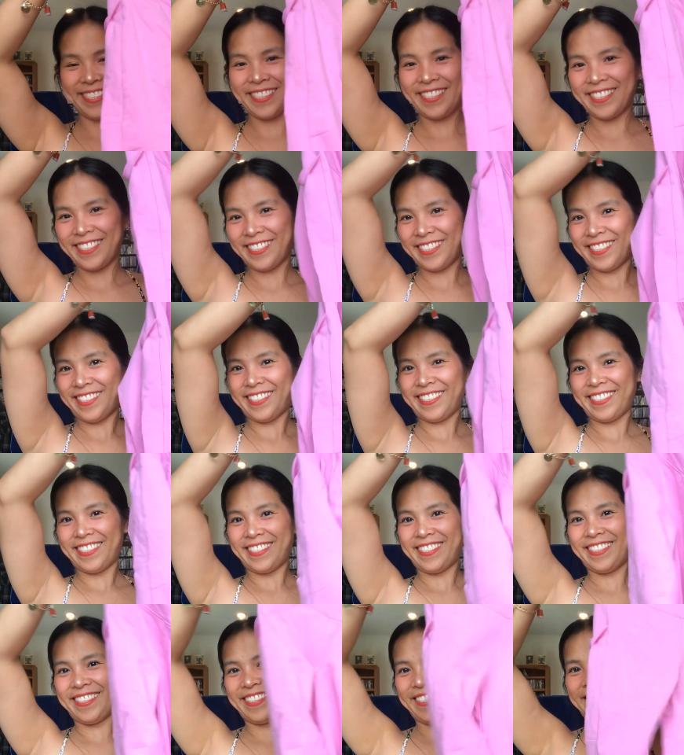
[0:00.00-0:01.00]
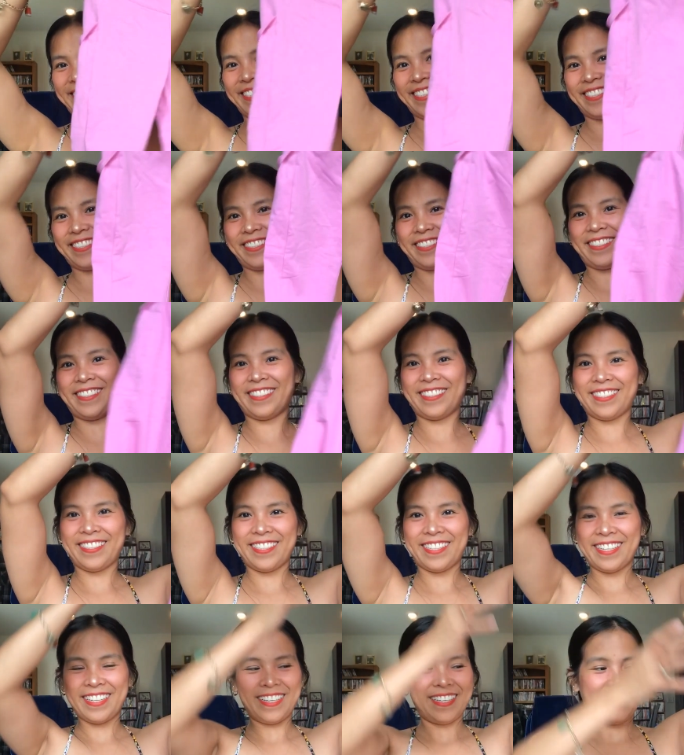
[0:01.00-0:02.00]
(silence)